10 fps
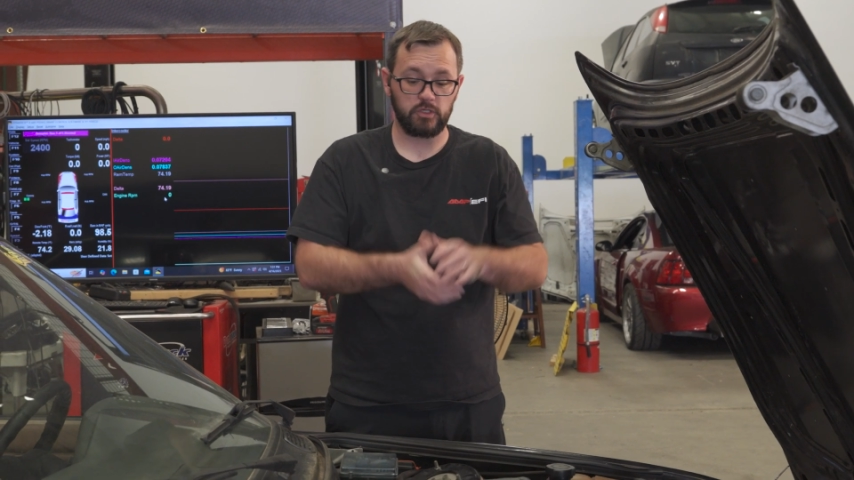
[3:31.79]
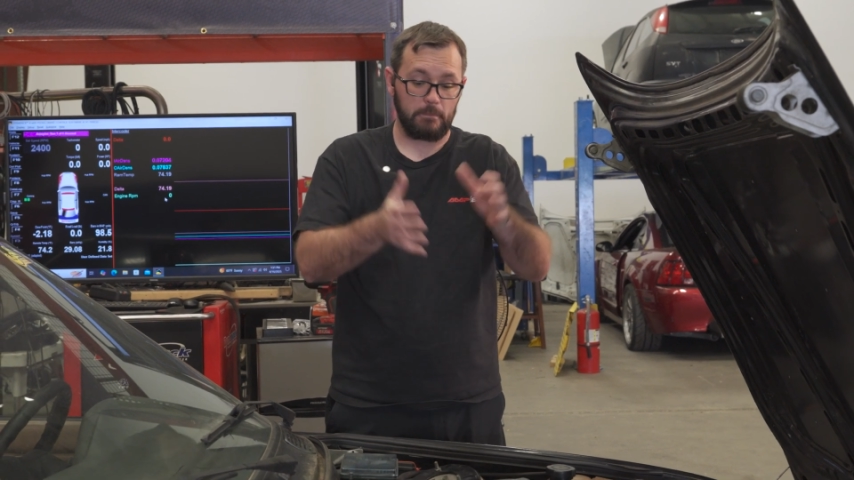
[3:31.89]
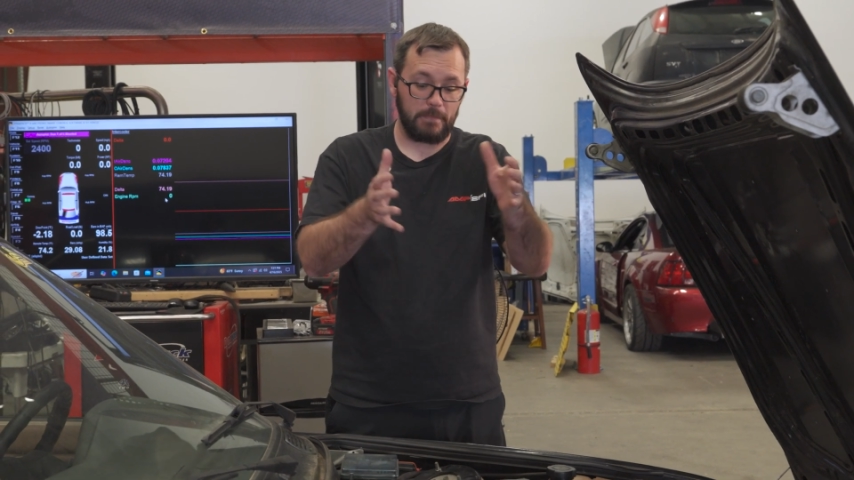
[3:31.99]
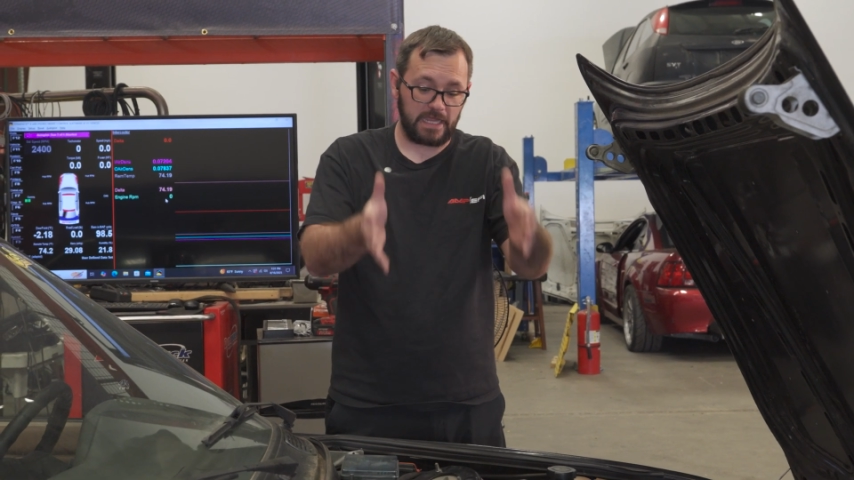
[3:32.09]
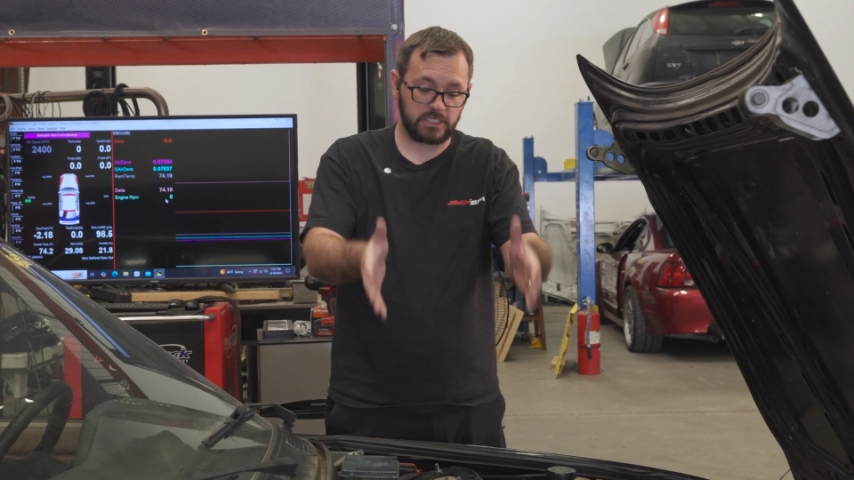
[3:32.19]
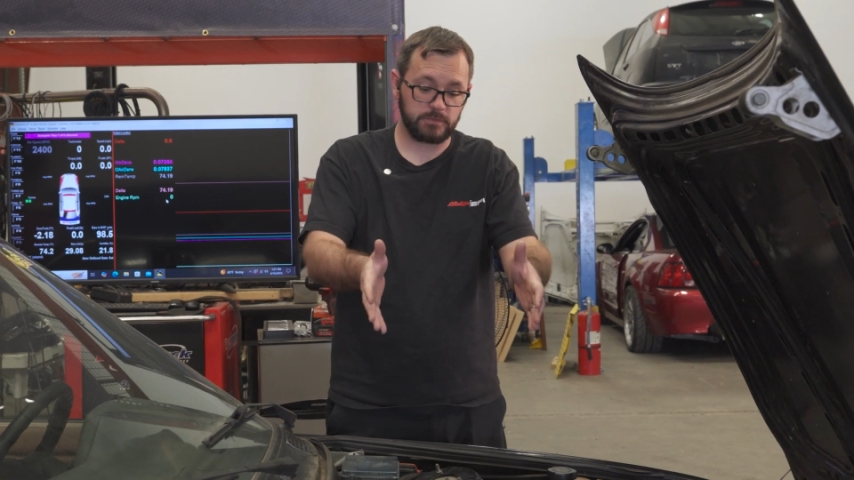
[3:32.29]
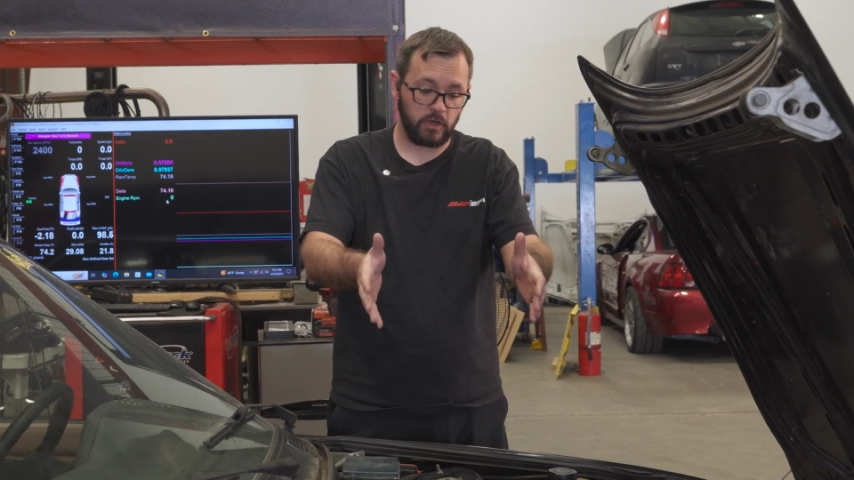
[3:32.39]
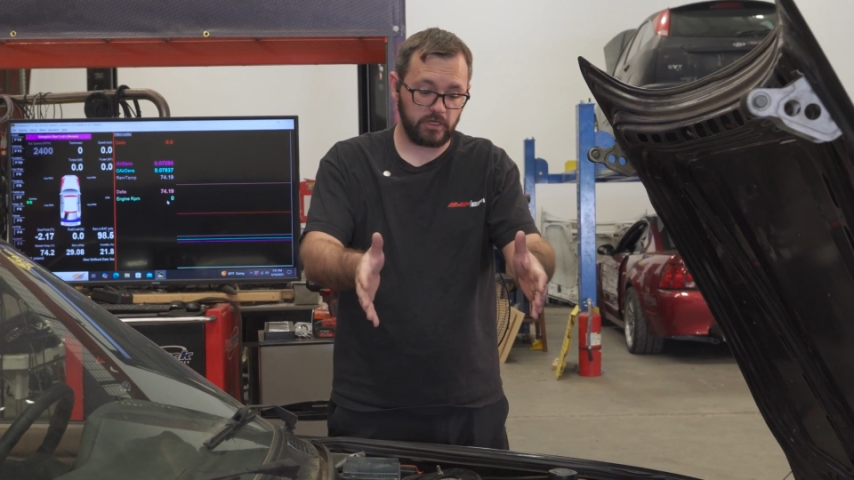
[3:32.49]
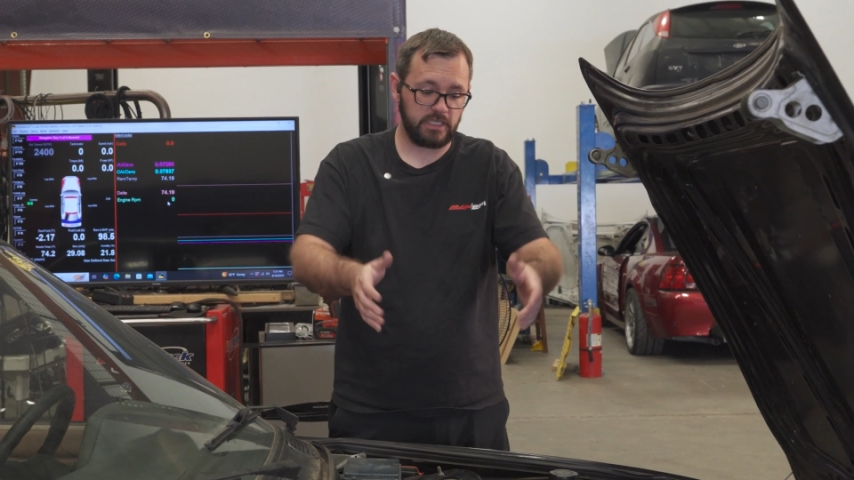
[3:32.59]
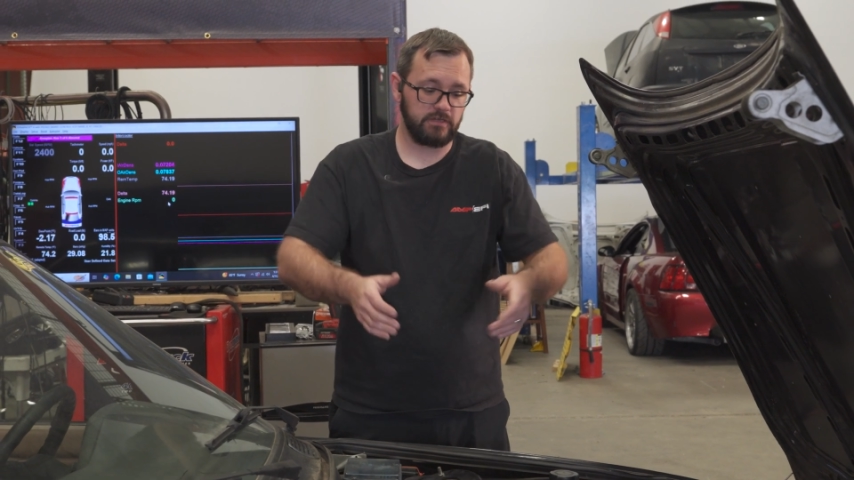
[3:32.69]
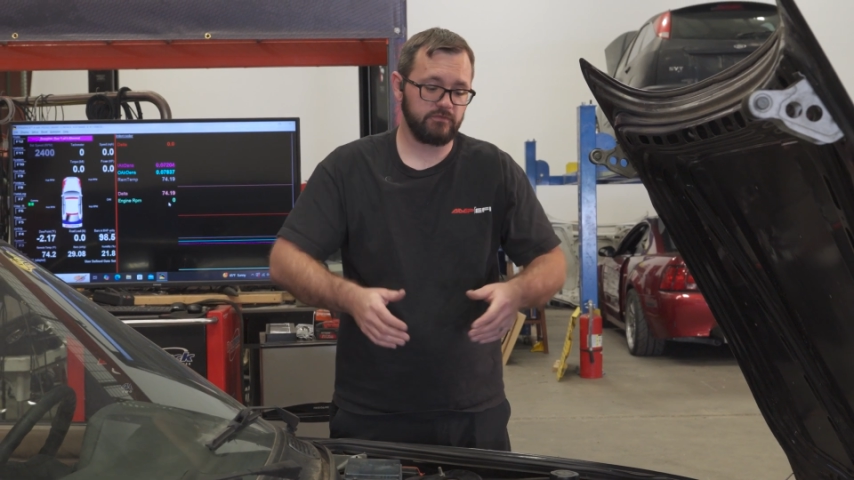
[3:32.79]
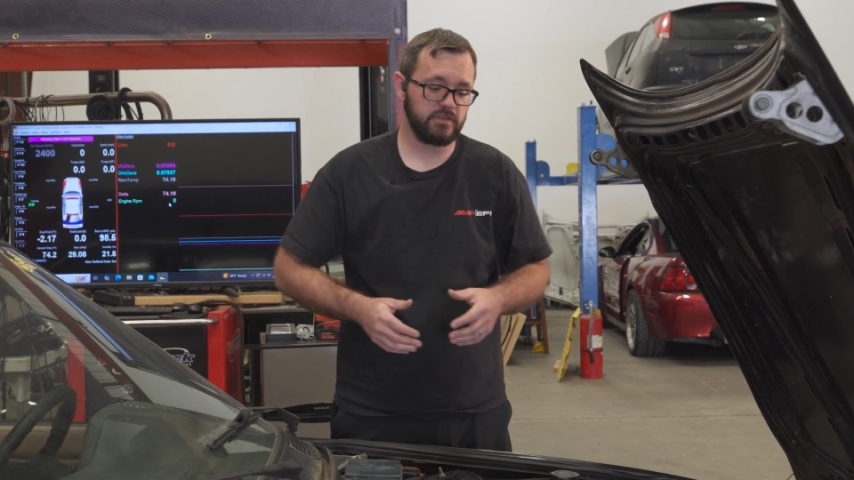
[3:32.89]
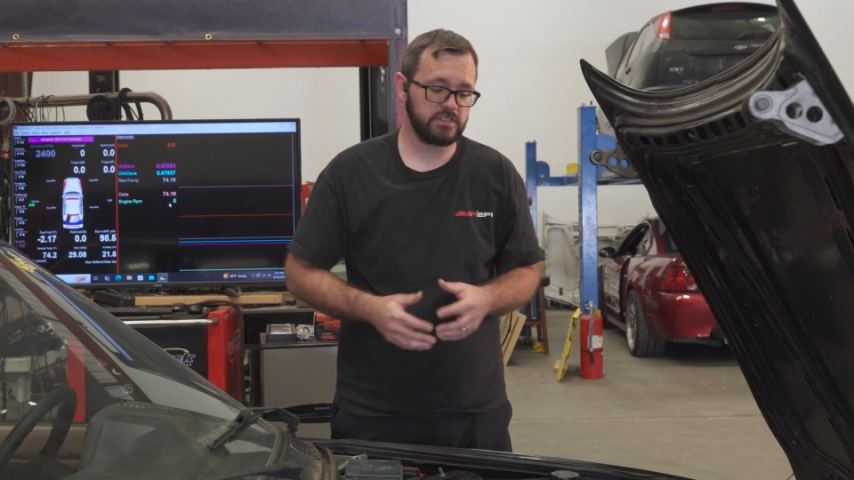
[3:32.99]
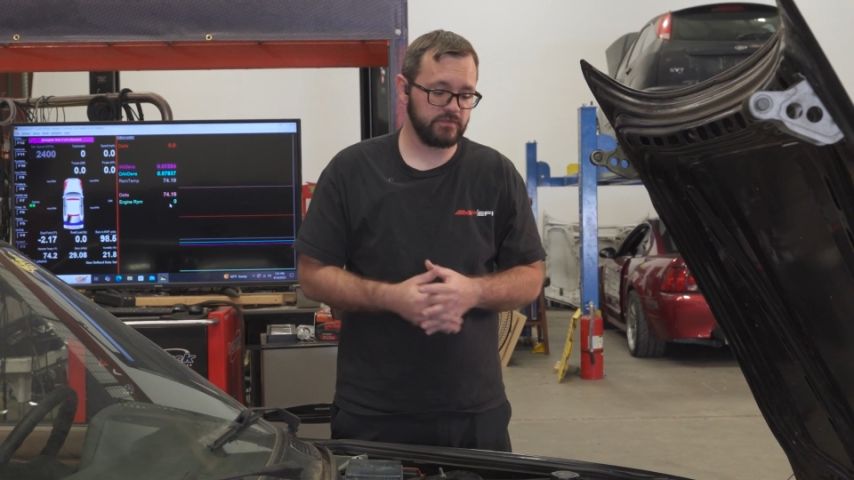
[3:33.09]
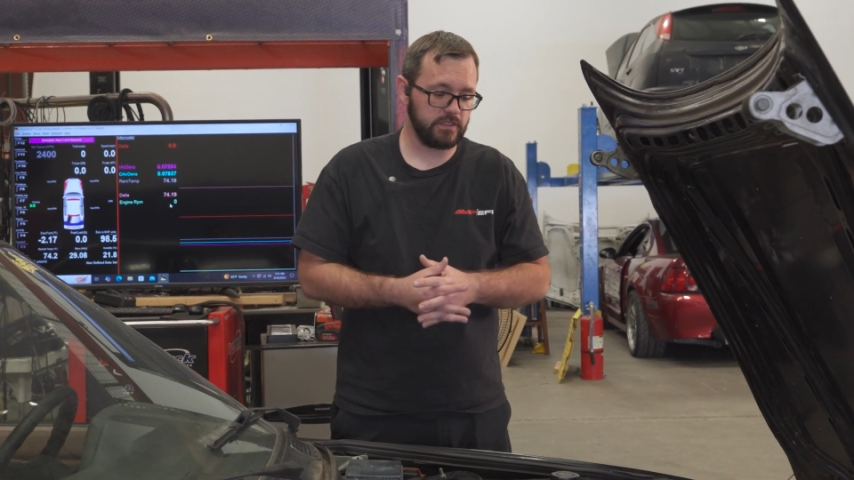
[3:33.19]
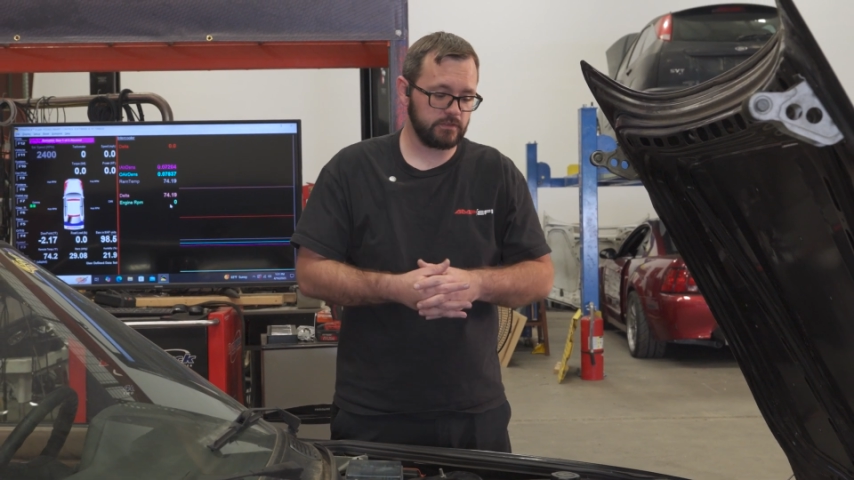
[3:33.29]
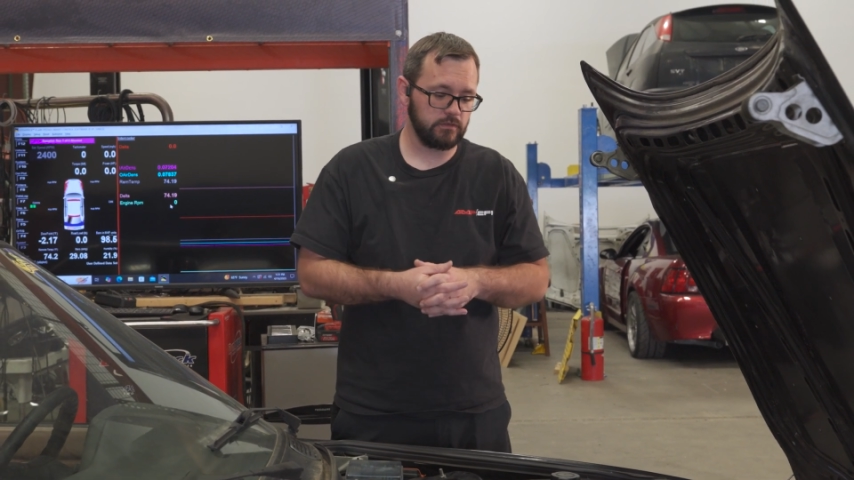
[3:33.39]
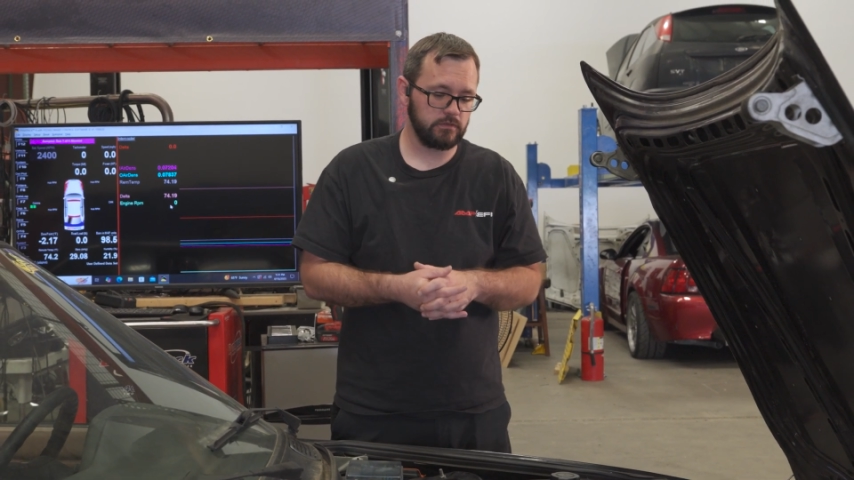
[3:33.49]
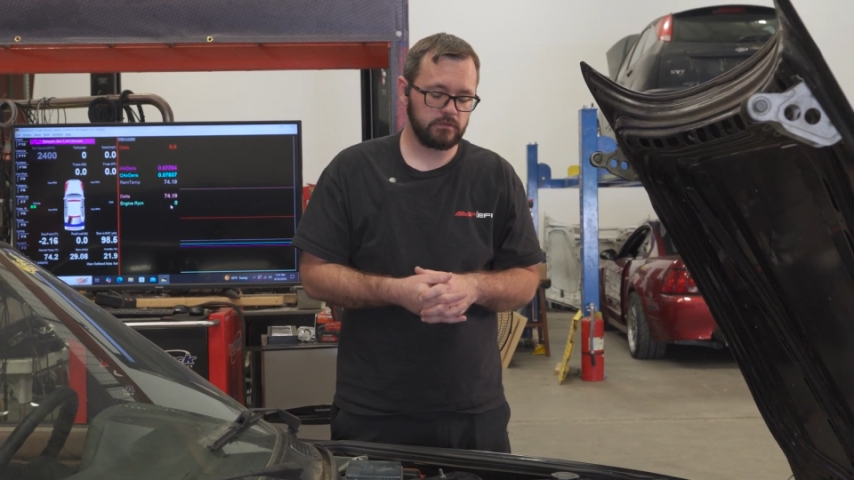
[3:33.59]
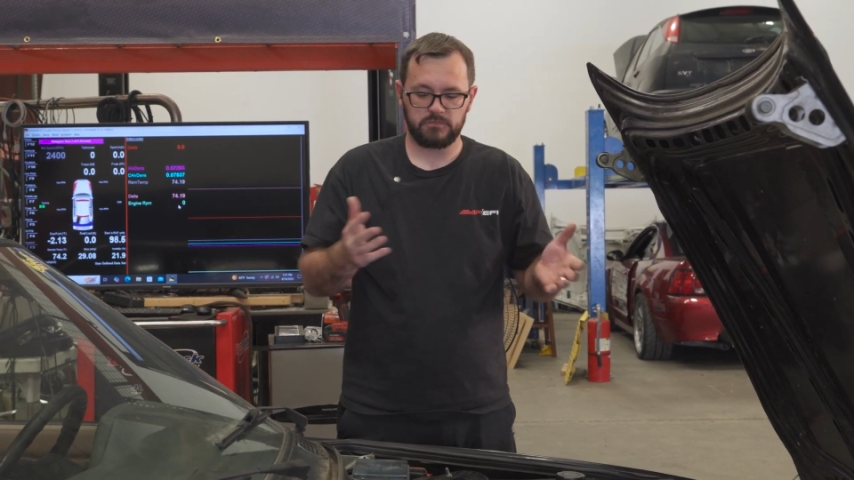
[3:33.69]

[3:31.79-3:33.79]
do a max spark kit for this vehicle.